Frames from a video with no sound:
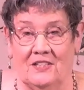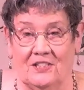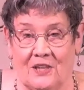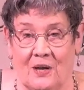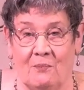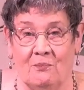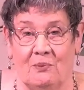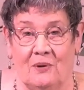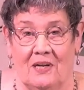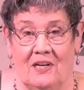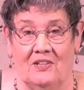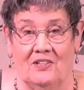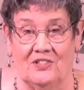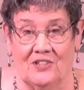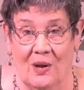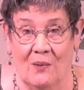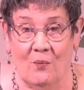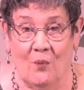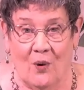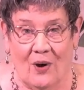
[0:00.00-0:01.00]
someplace,
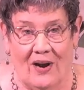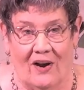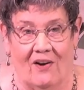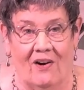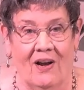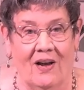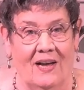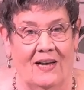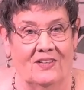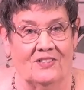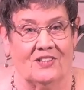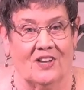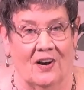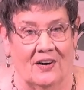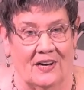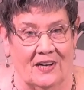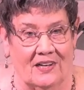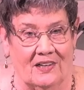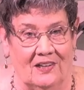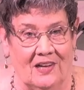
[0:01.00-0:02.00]
somewhere has
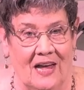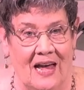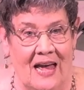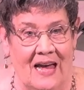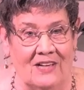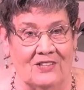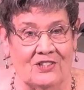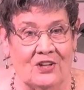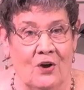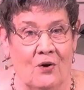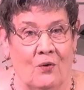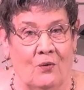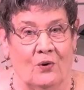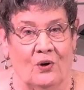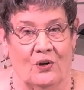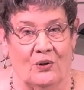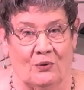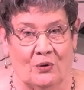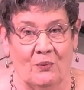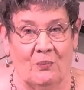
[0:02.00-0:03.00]
got a class
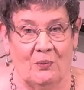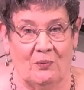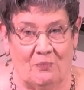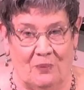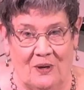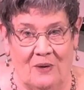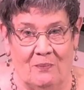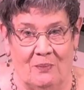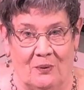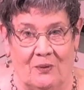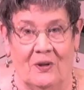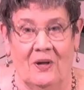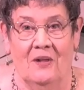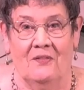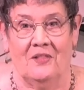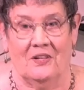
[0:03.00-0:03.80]
or a group of people